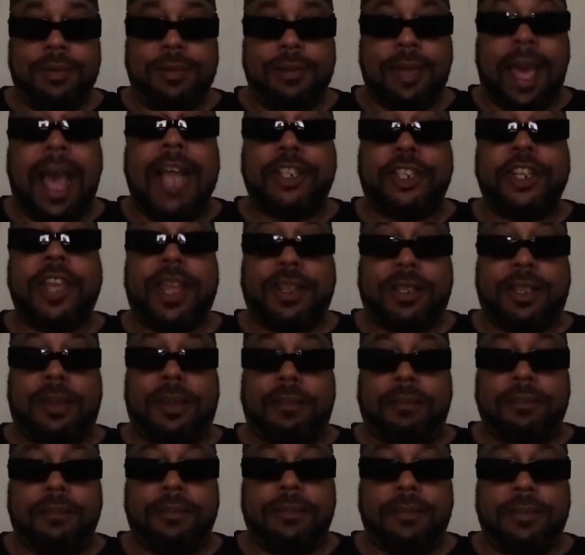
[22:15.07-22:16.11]
I checked
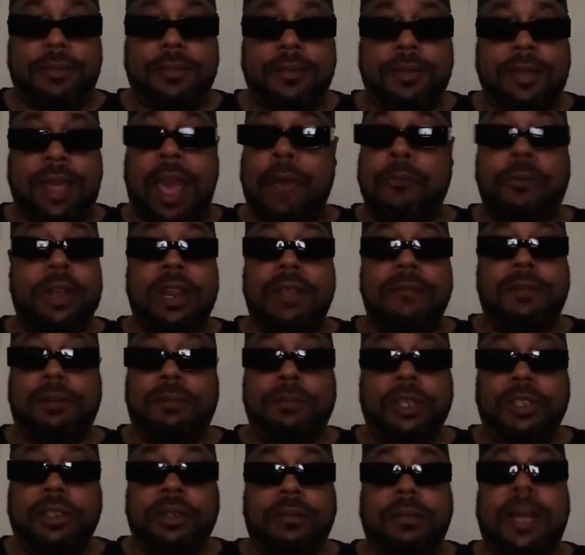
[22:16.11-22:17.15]
him. I wasn't even a
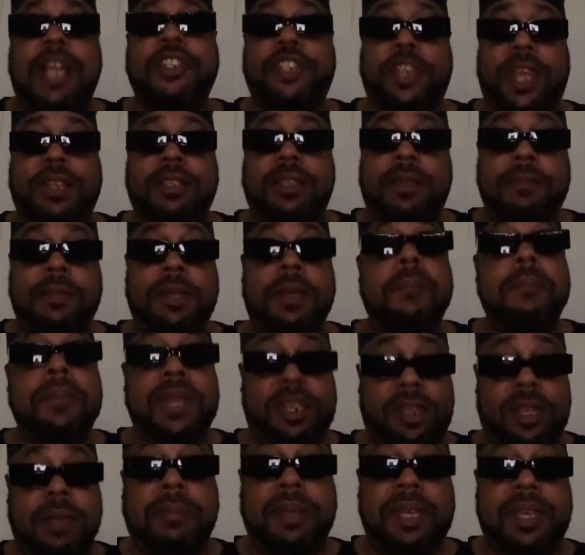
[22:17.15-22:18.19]
Muslim. I checked him. Me
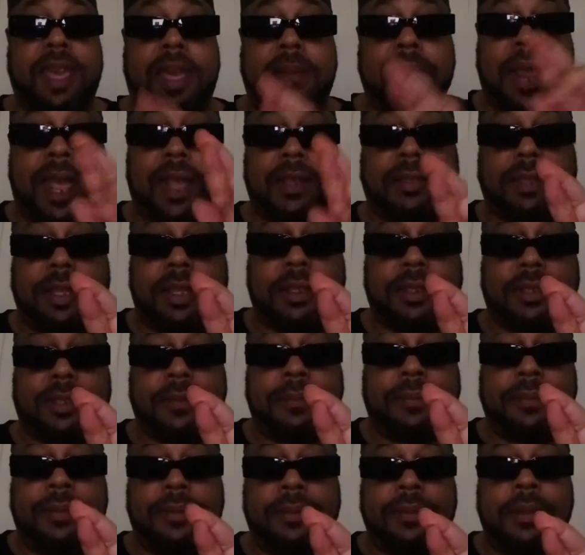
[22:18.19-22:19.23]
and him became like this.
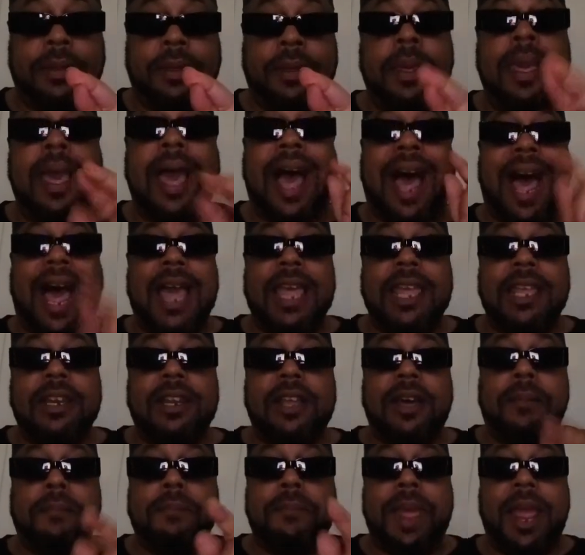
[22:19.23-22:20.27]
I ended
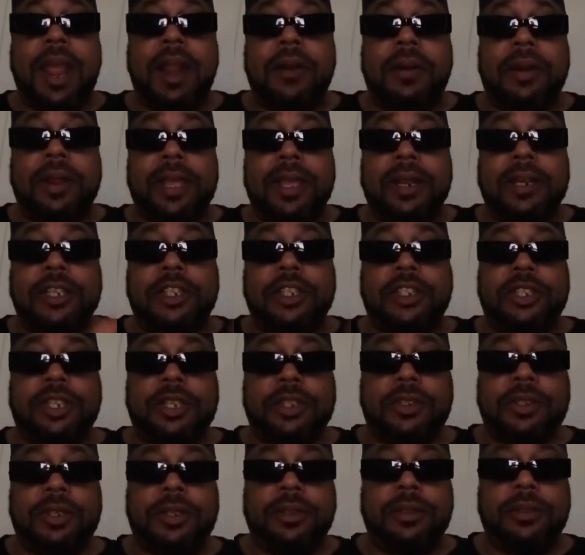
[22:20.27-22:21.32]
up marrying a
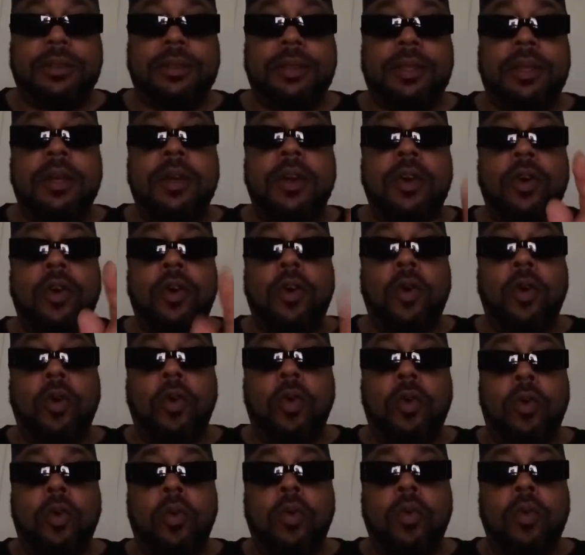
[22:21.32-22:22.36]
sister
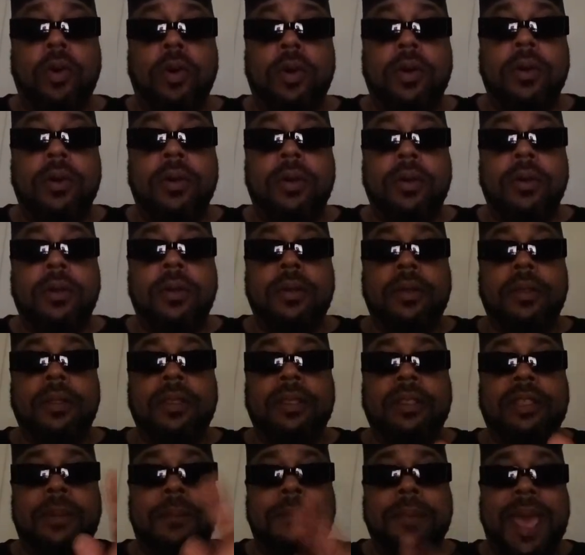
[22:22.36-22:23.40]
who,
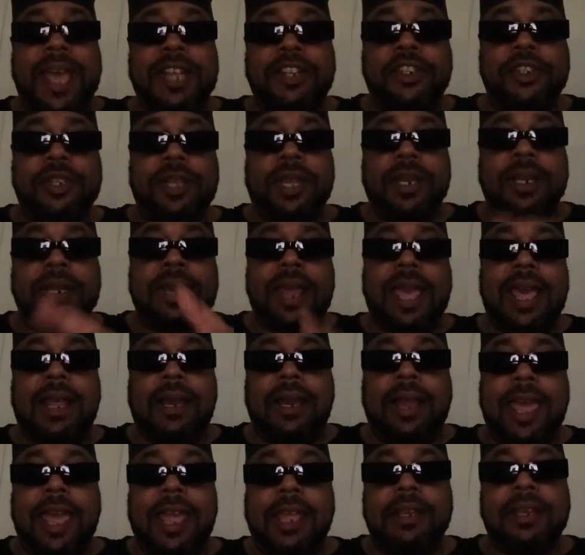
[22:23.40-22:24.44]
the masjid in
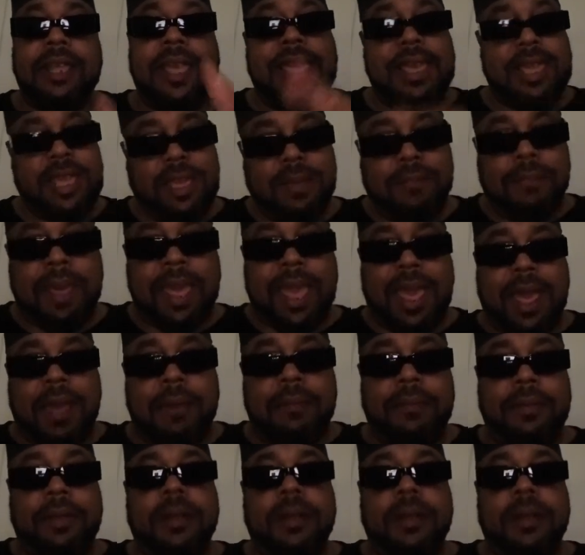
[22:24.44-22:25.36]
L.A., the imam,